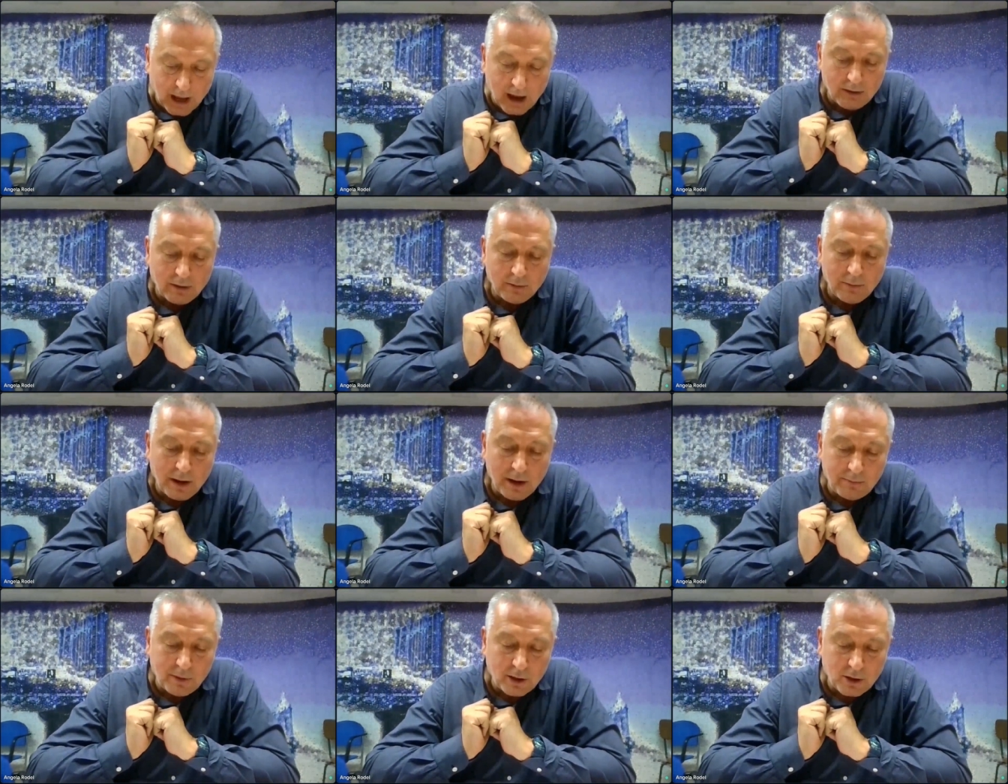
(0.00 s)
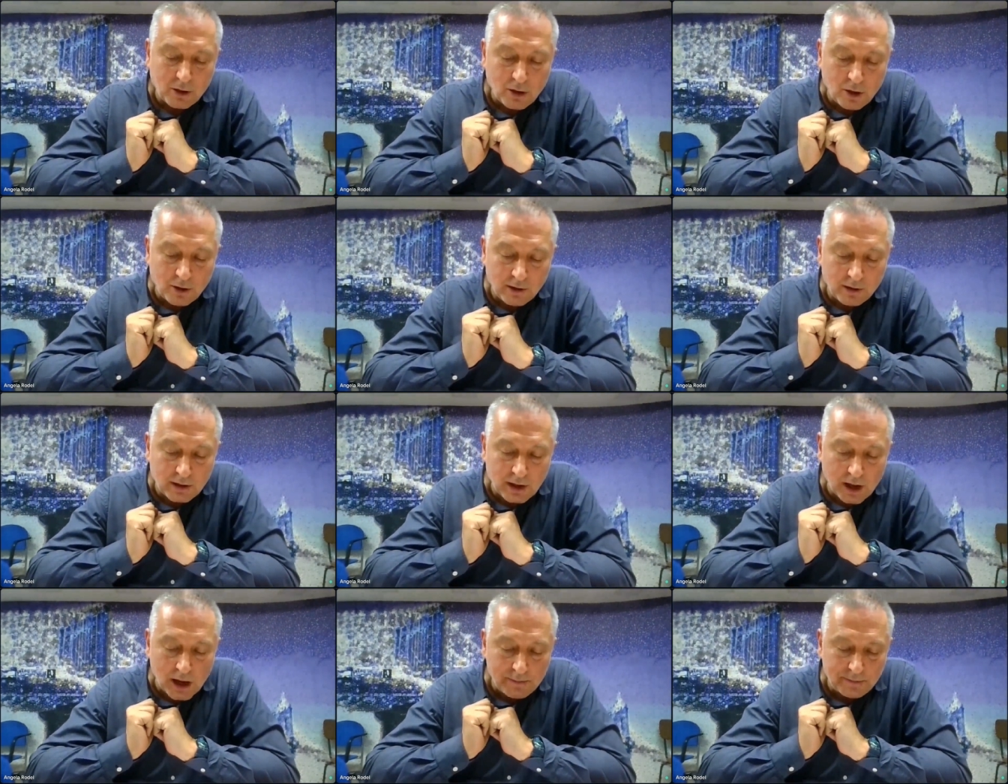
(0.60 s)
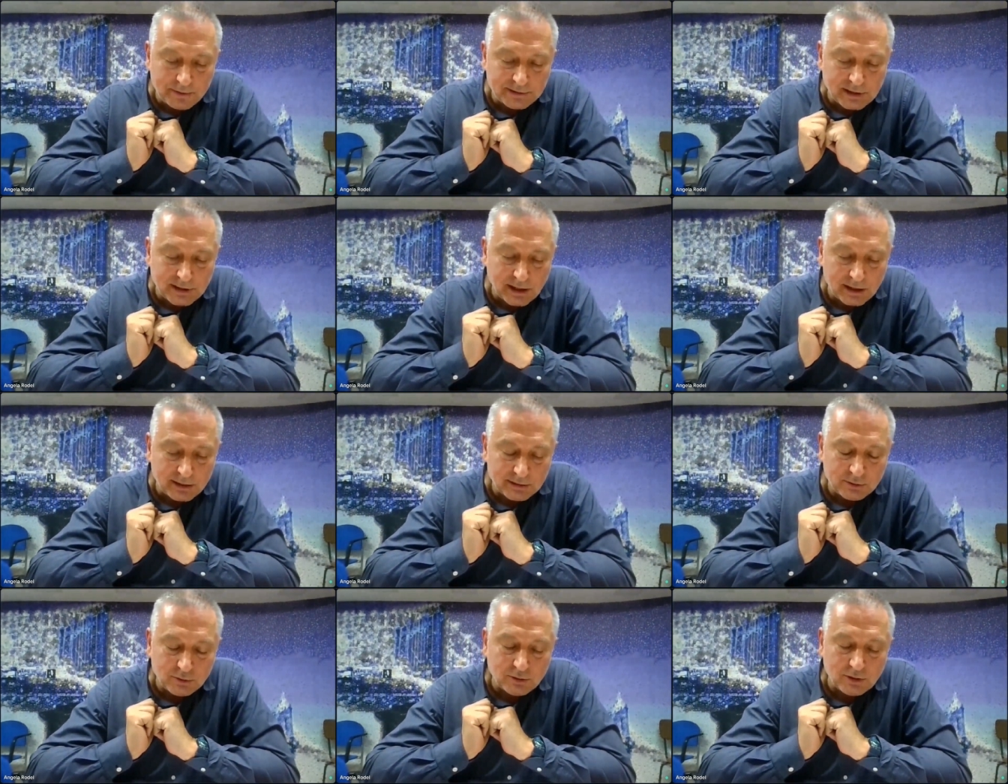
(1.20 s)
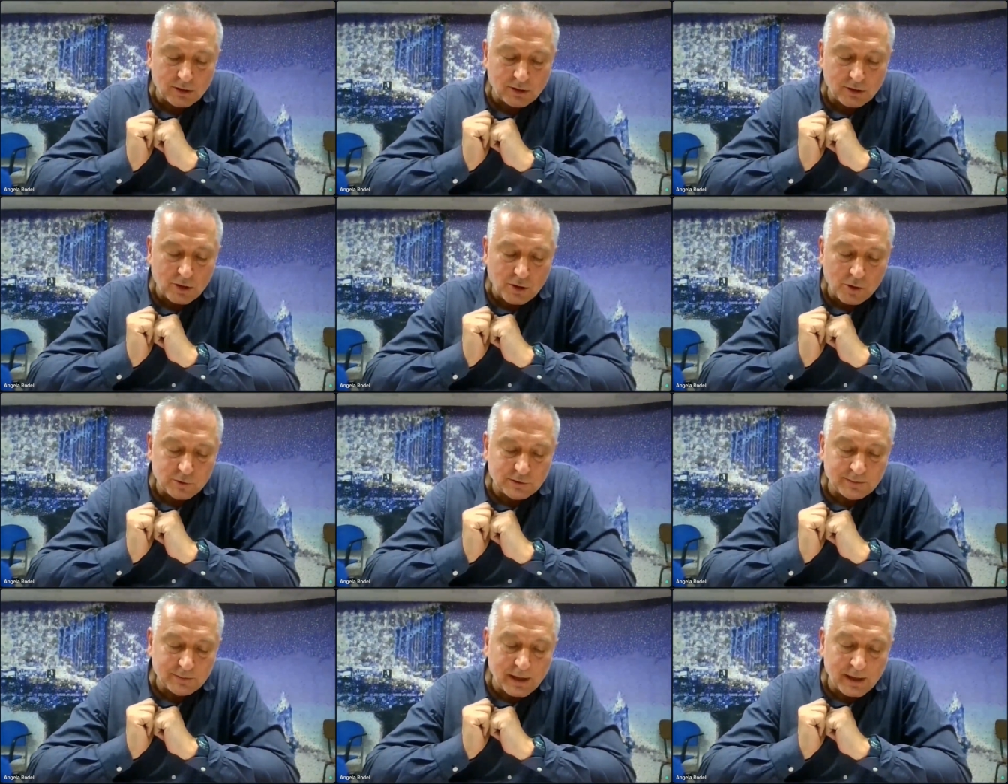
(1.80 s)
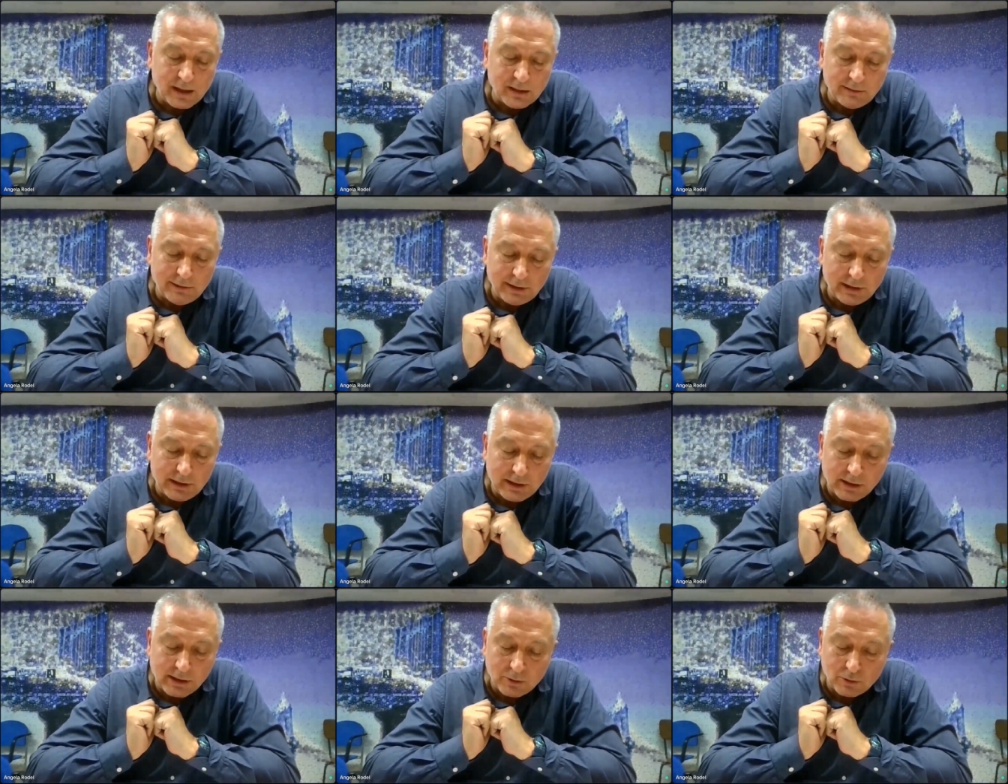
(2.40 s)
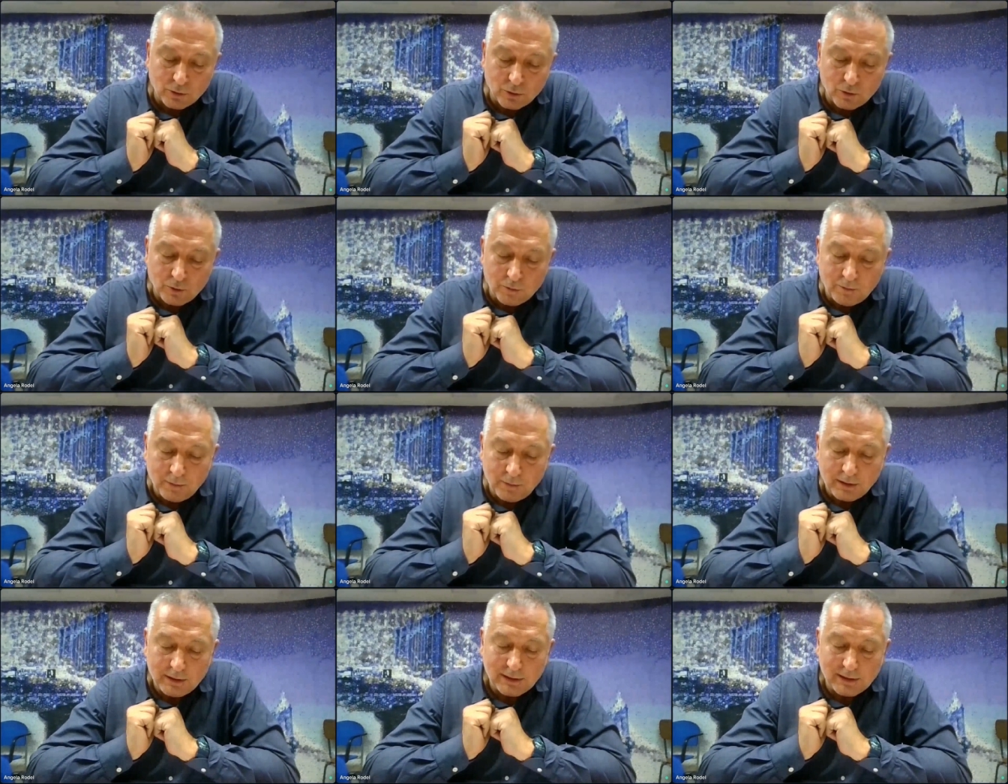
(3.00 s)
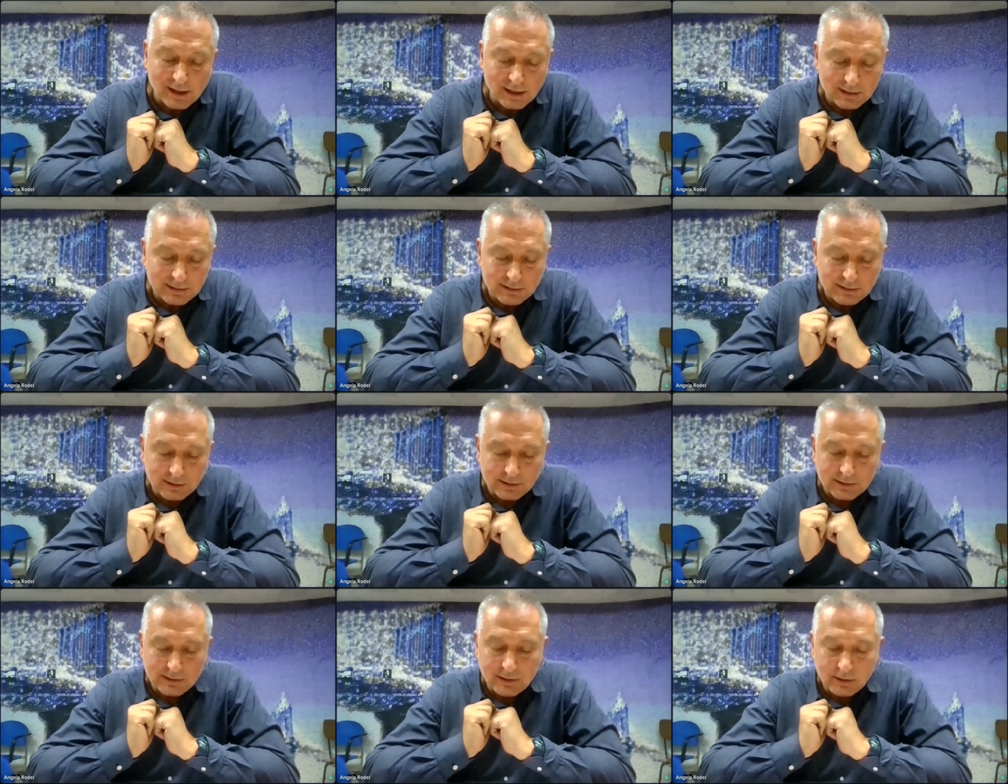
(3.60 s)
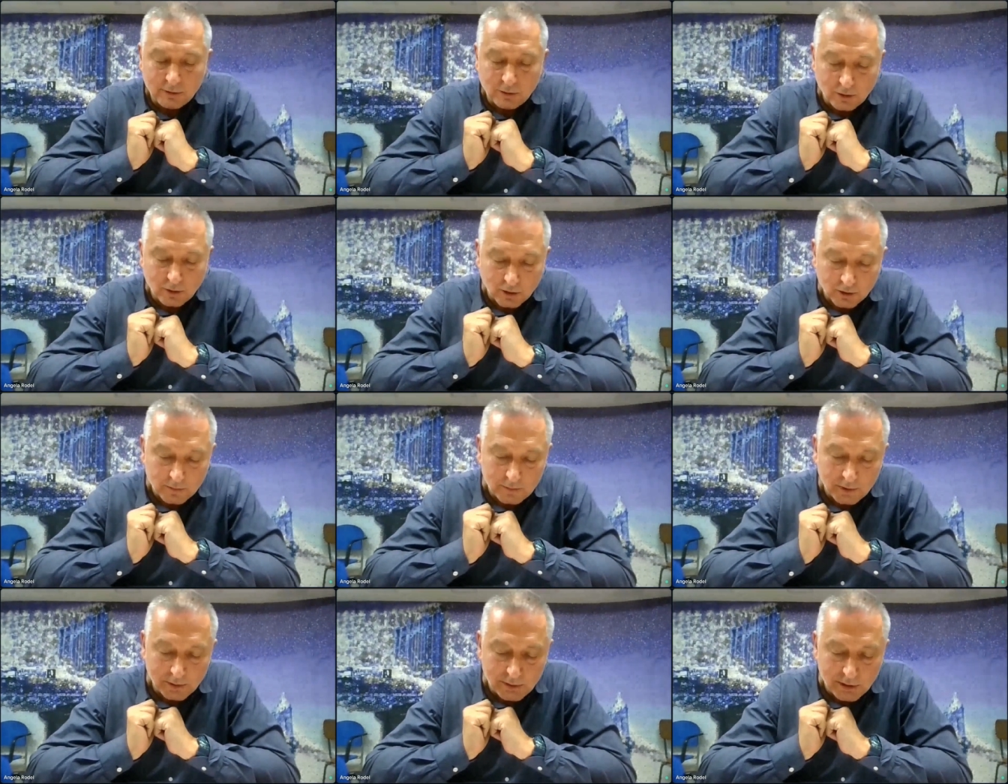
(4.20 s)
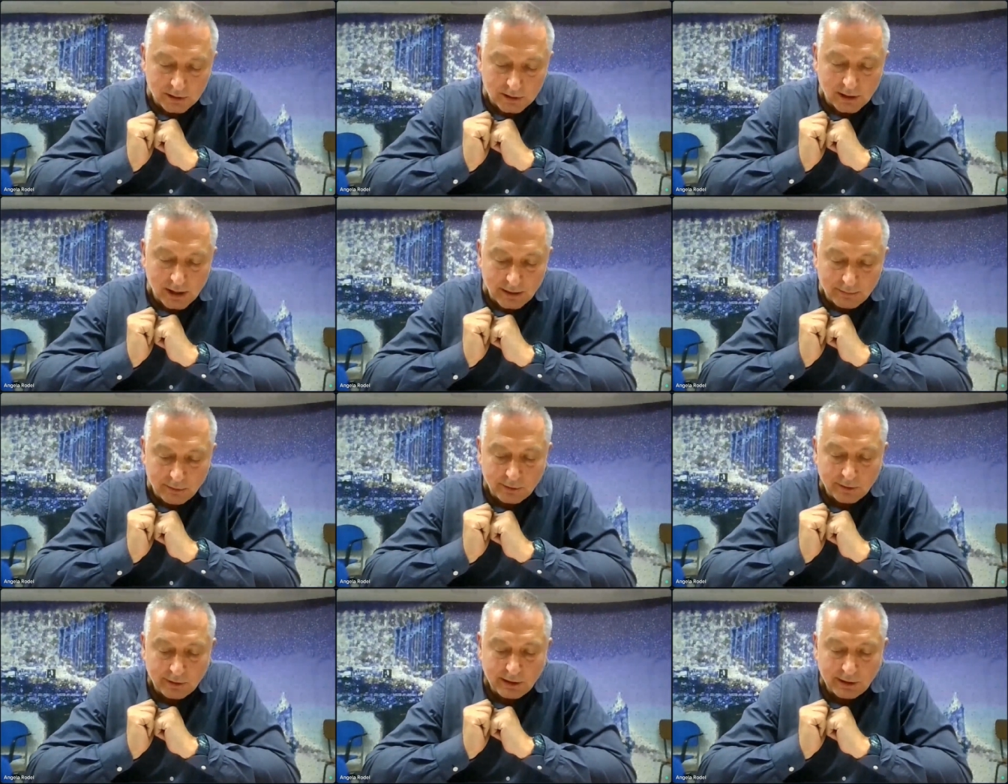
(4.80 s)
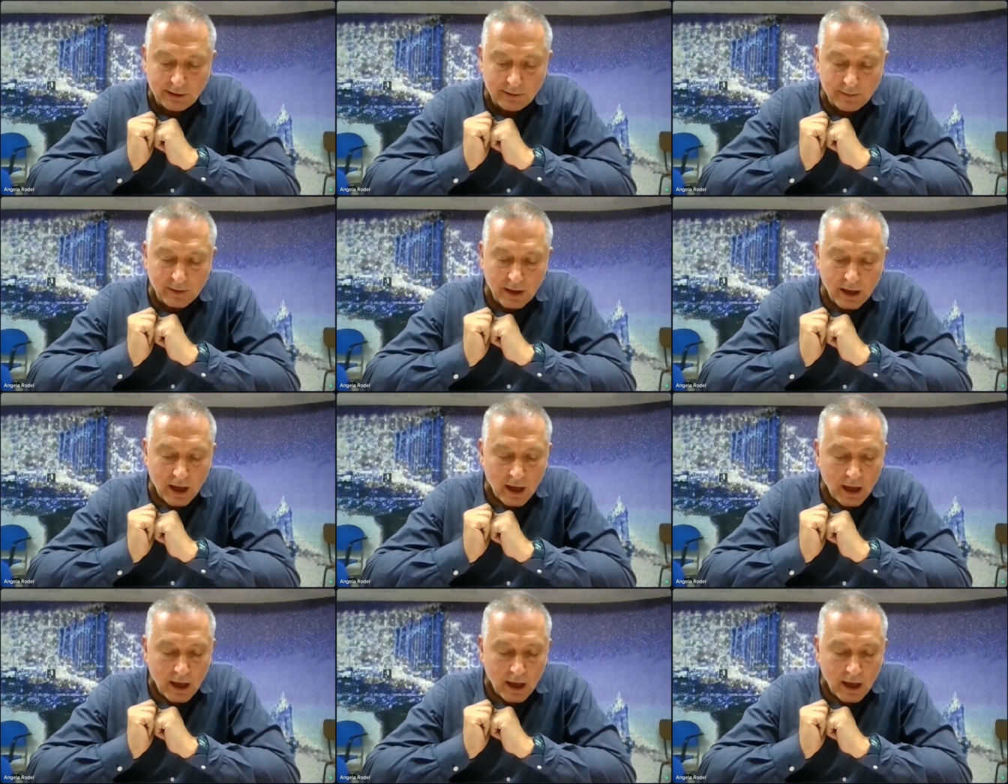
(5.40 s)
I remember going upstairs to the Rawls main reading room. Yes, it's the New York Public Library.